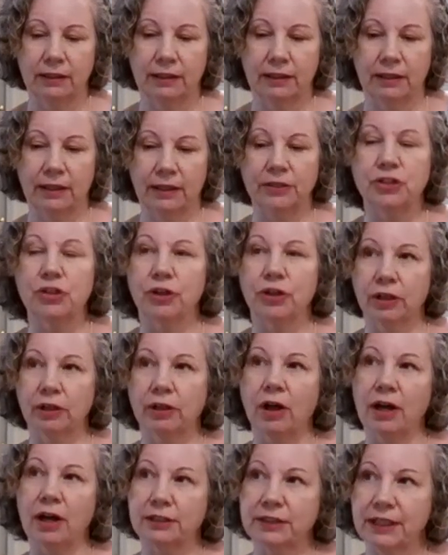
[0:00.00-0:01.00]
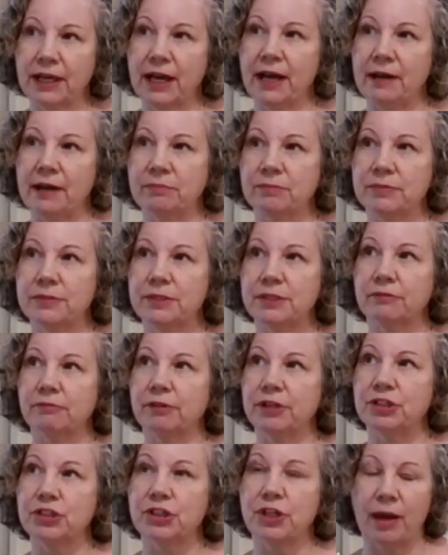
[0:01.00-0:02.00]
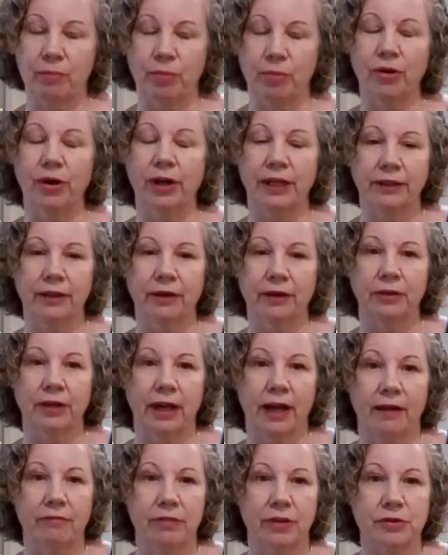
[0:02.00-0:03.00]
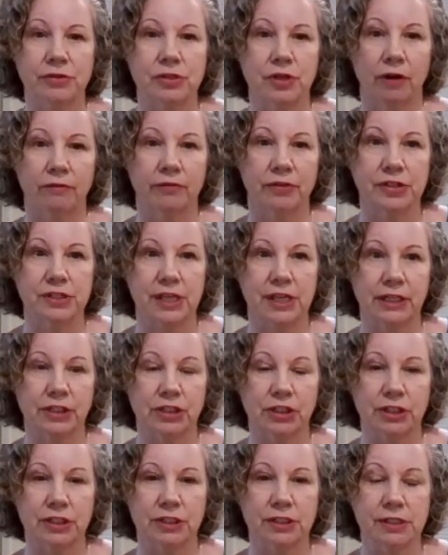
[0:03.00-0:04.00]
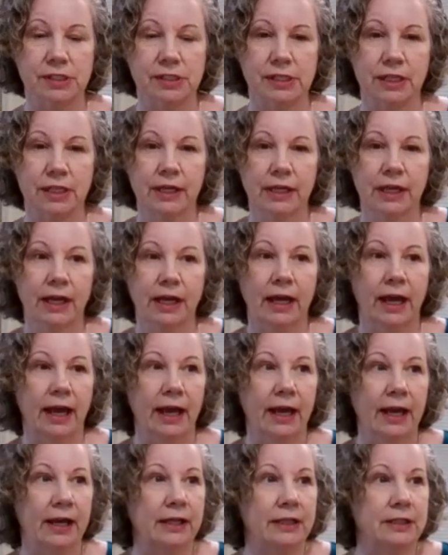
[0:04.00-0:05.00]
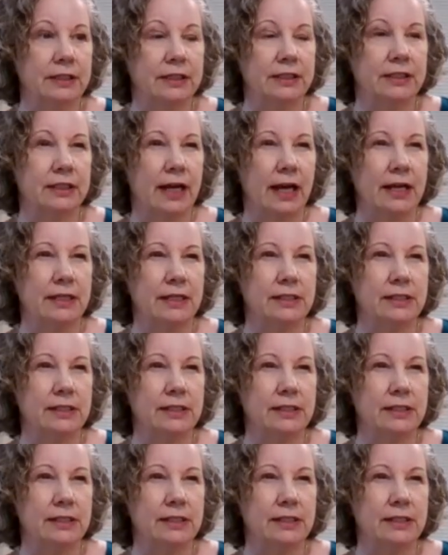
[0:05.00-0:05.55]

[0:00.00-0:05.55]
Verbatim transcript: It took a long time to reach that point, though, to have those conversations. And I